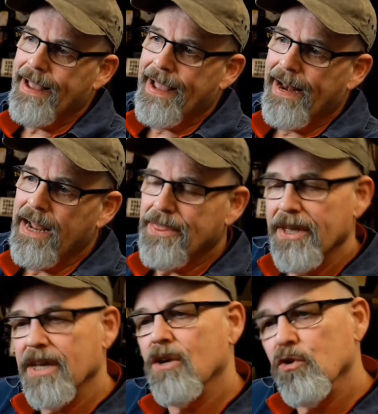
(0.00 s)
And I
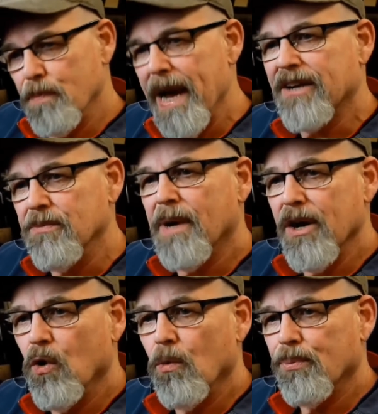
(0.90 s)
think it goes back to my
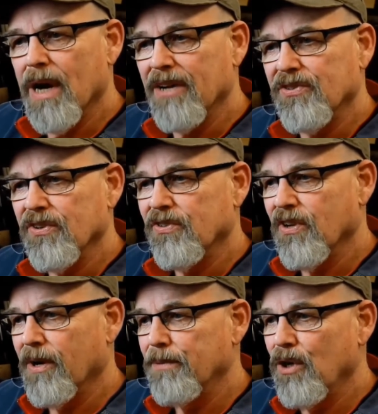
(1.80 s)
whole process.
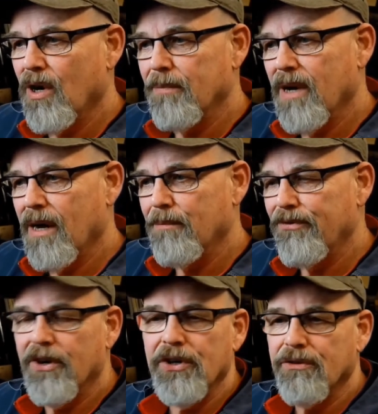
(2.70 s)
I'm
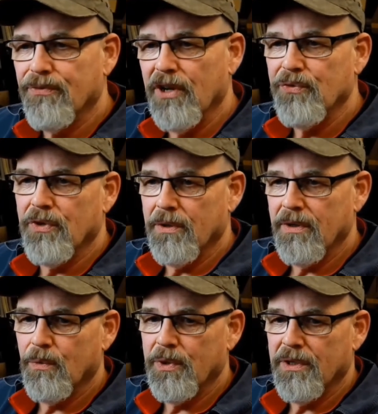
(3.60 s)
very good friends with
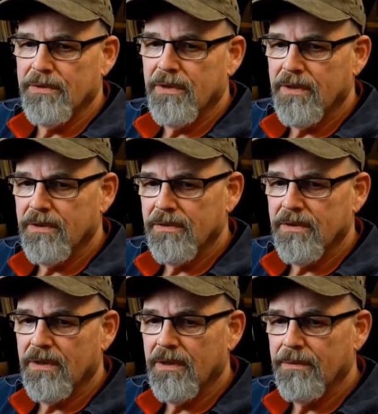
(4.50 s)

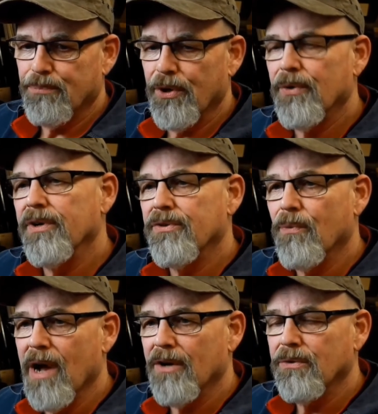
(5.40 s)
a printer in
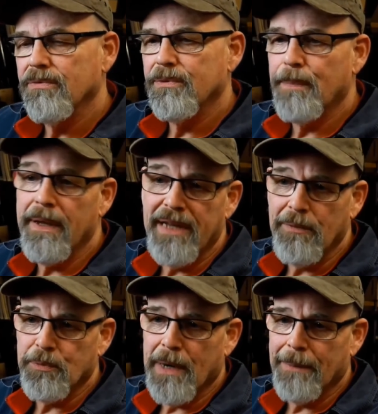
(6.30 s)
Toronto, but
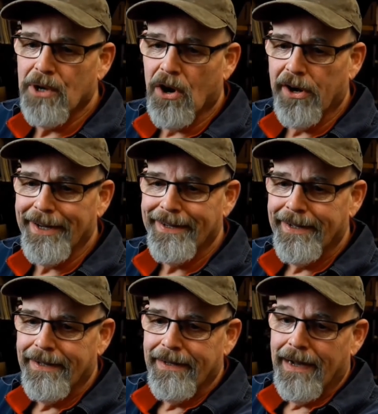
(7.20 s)
name is Bob Carney.
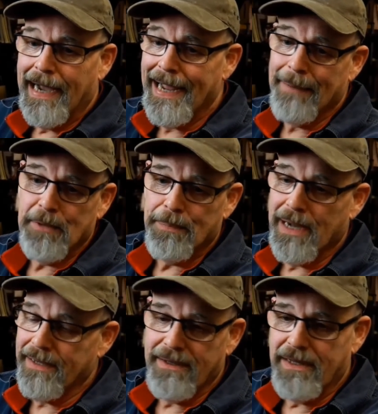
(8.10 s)

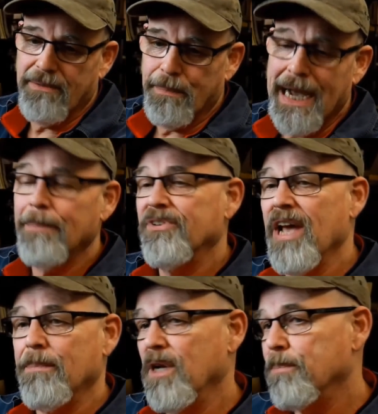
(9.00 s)
Bob has
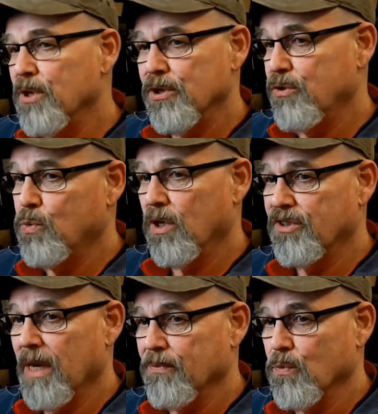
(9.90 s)
had me up there to do
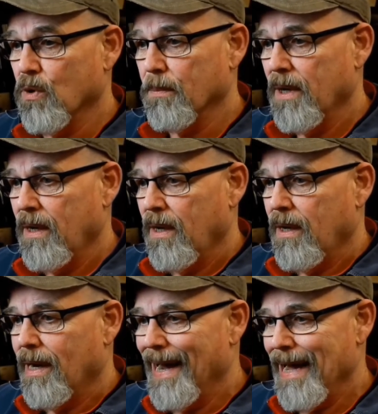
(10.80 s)
workshops for him.
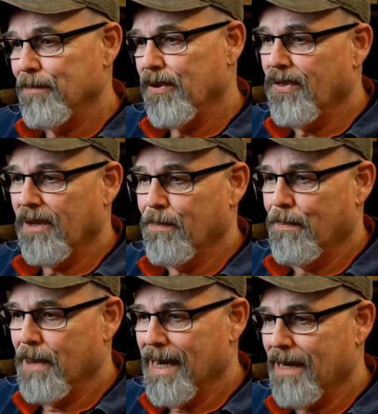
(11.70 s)
I happen to think
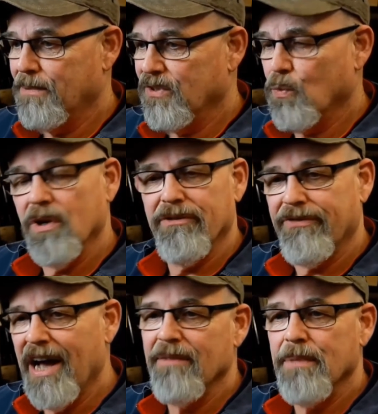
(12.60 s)
Bob is one of the
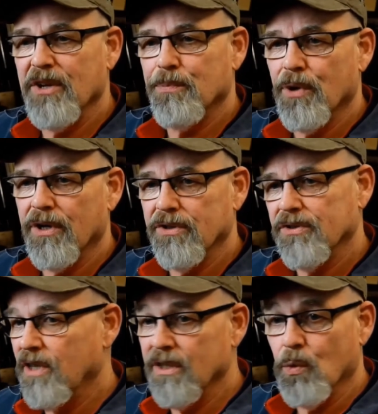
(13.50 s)
5 best
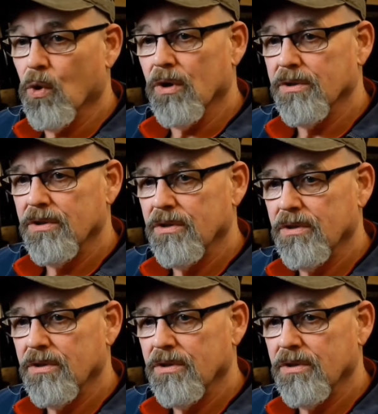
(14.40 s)
printers in the world.